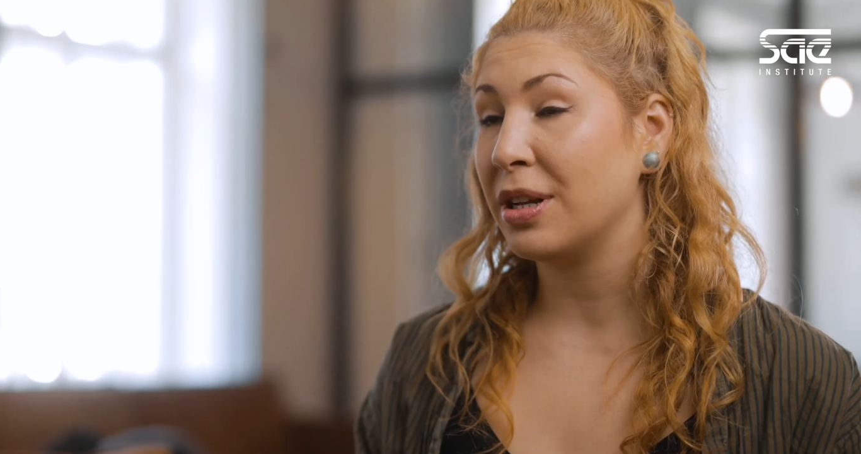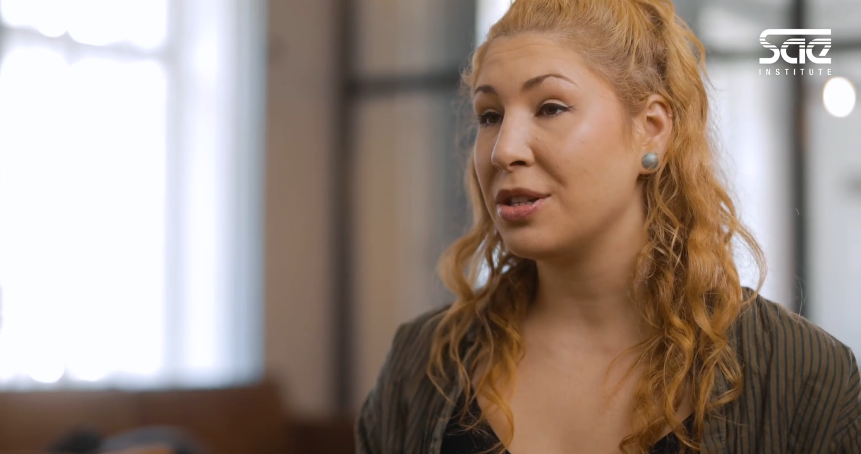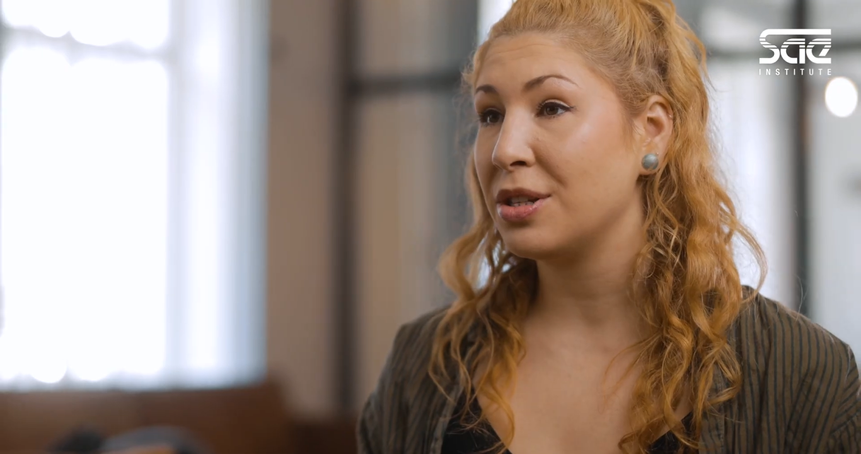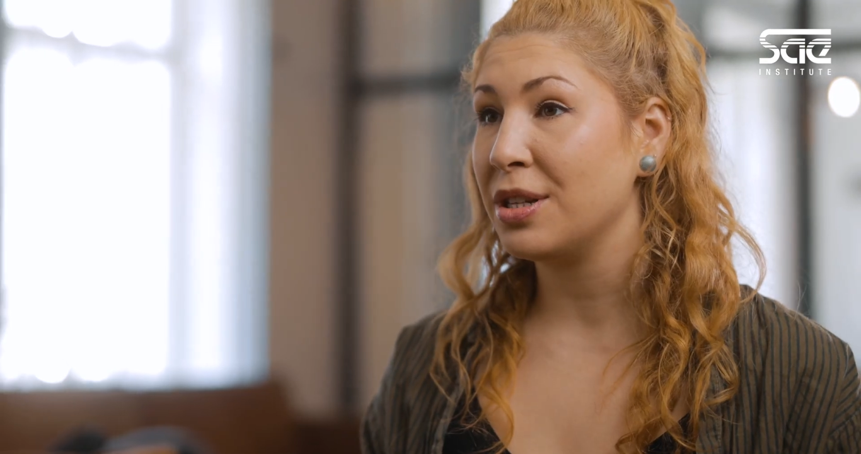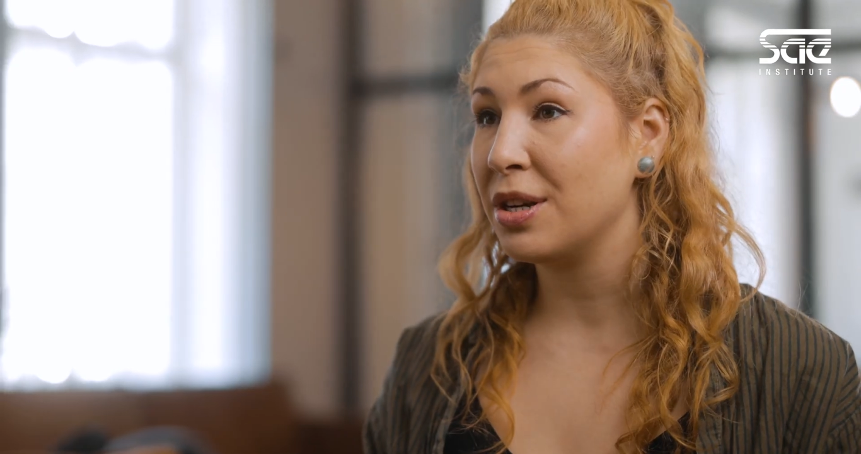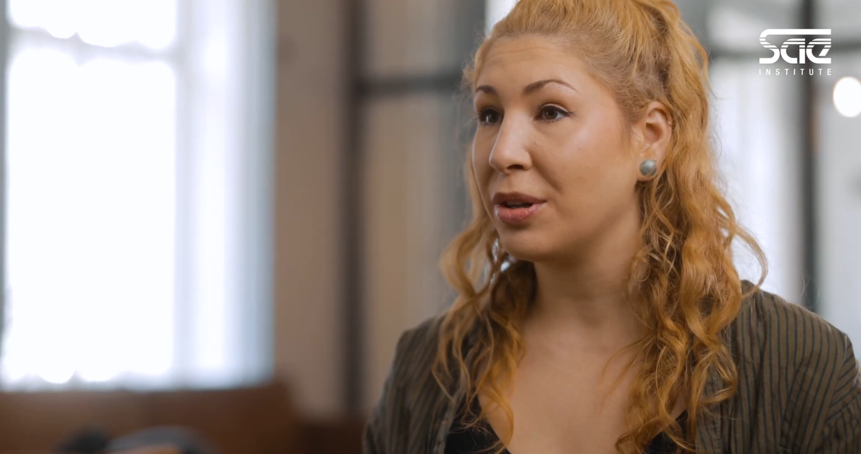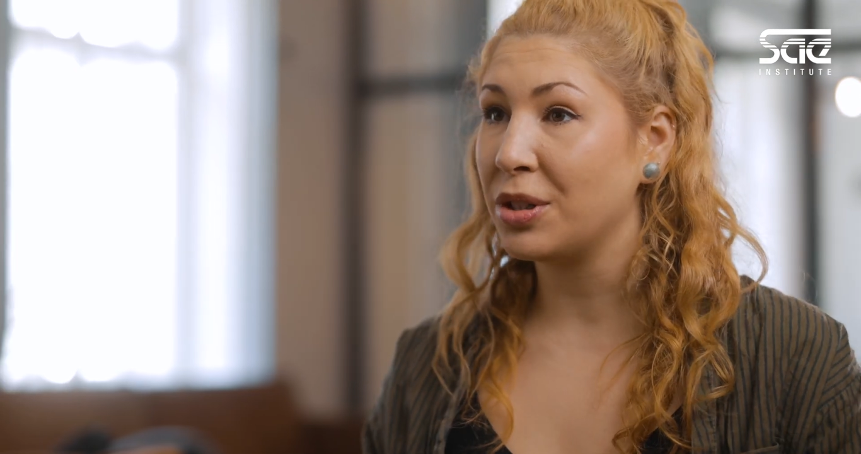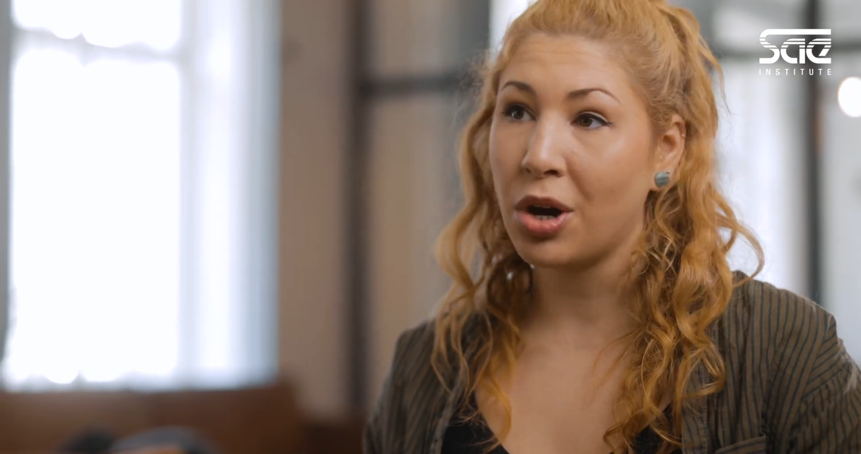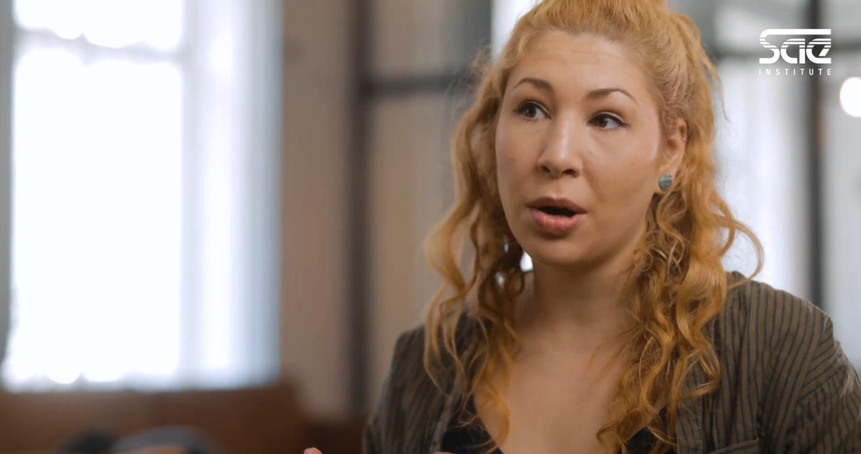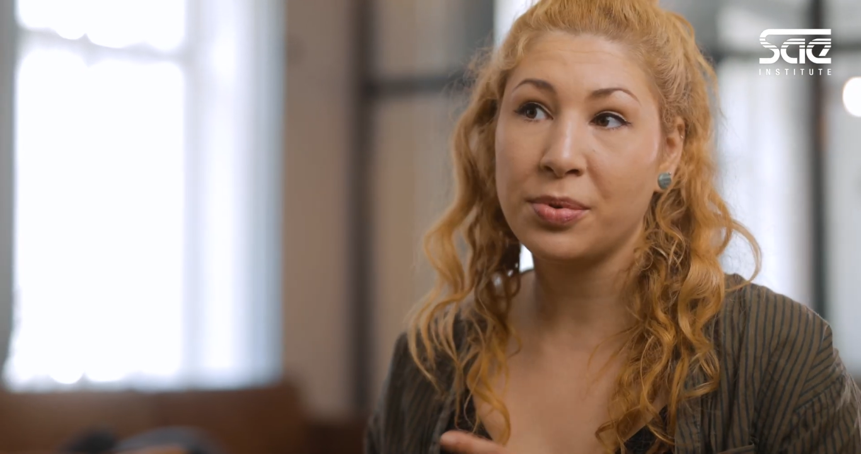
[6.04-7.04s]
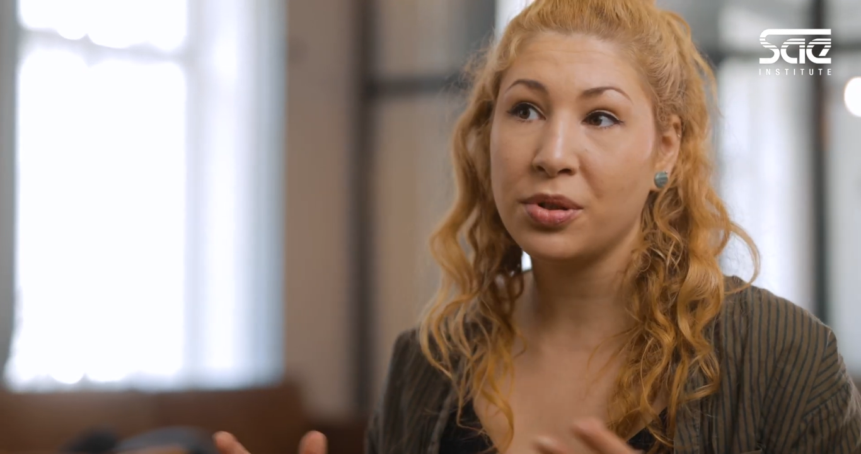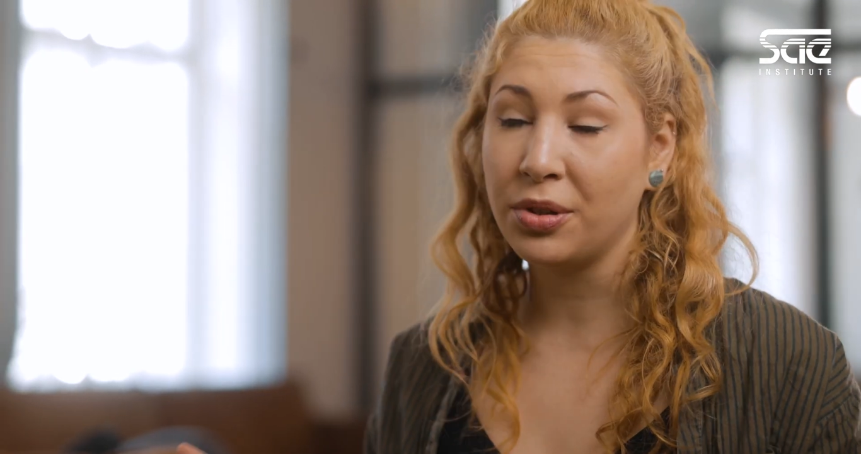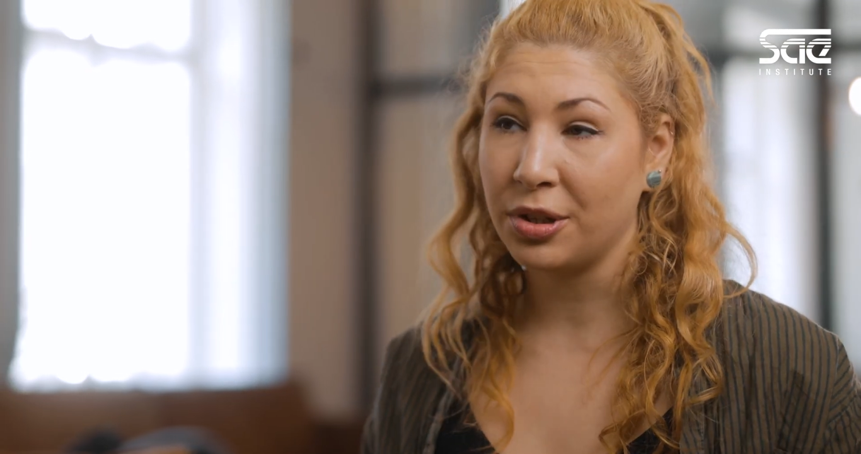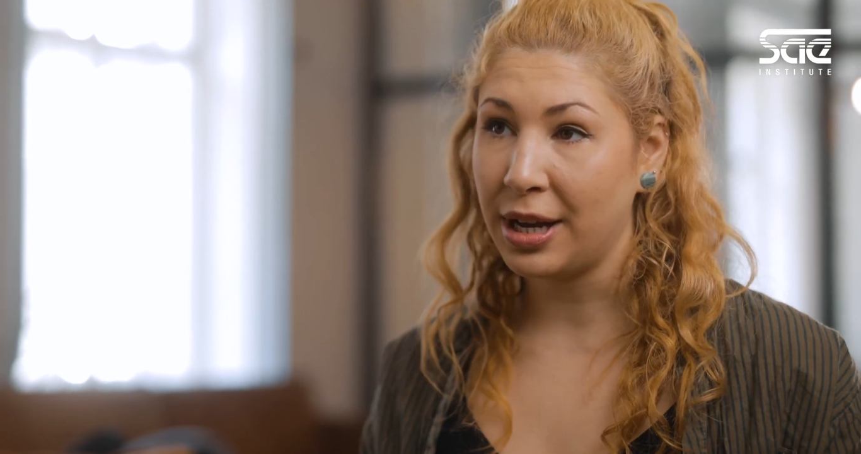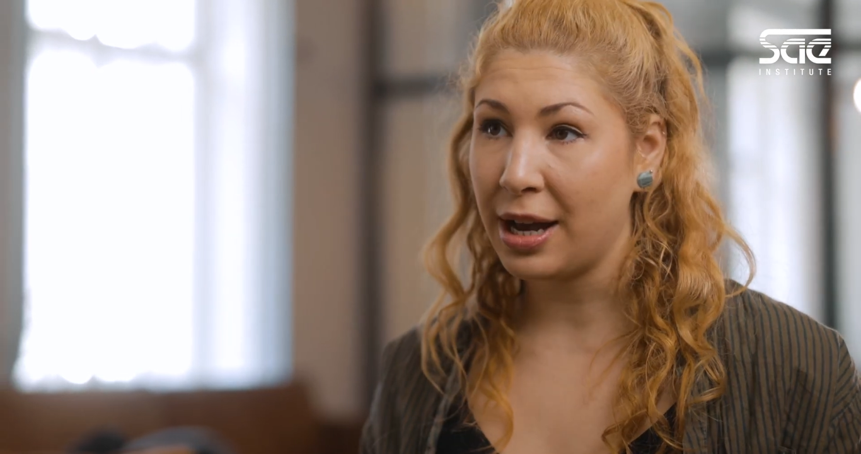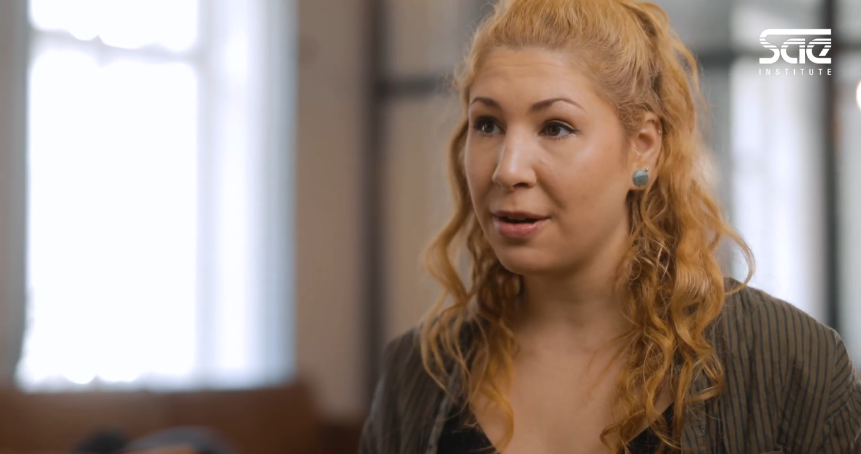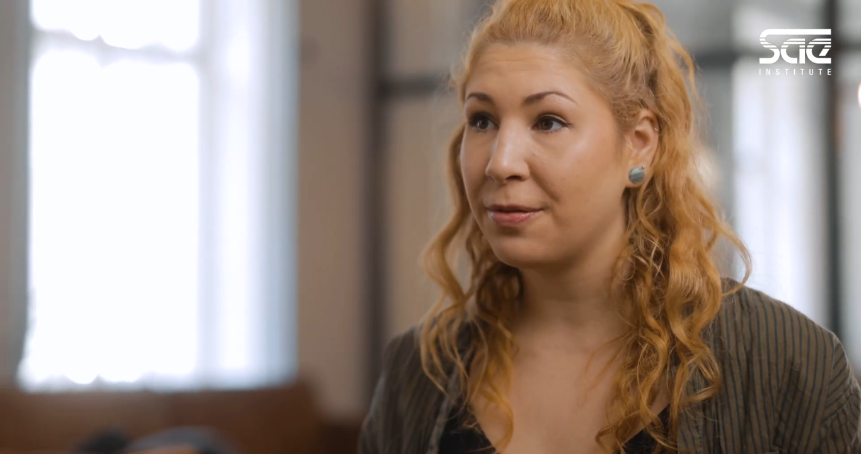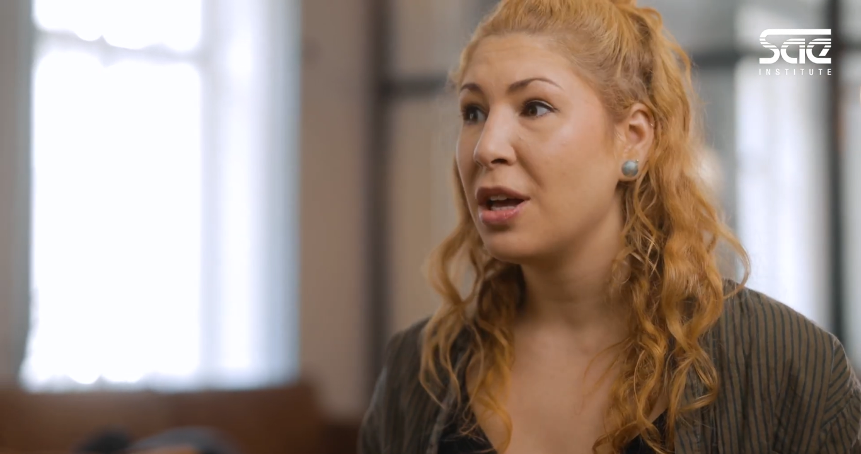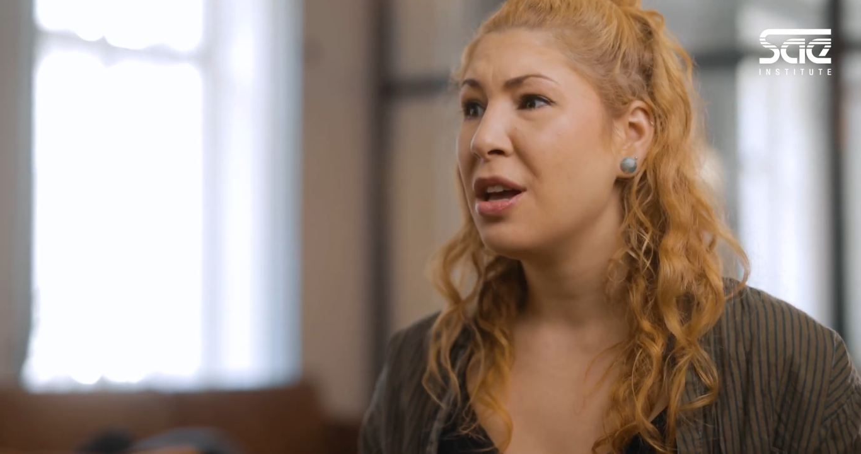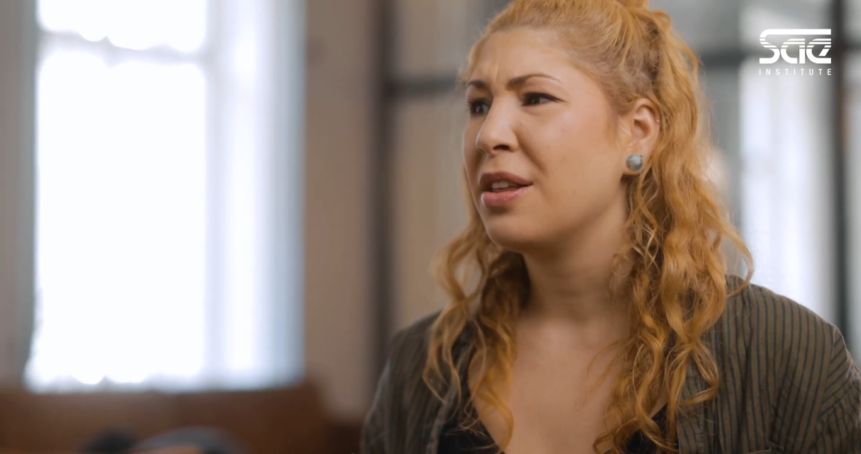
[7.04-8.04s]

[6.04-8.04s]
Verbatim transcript: engineering jobs you could have.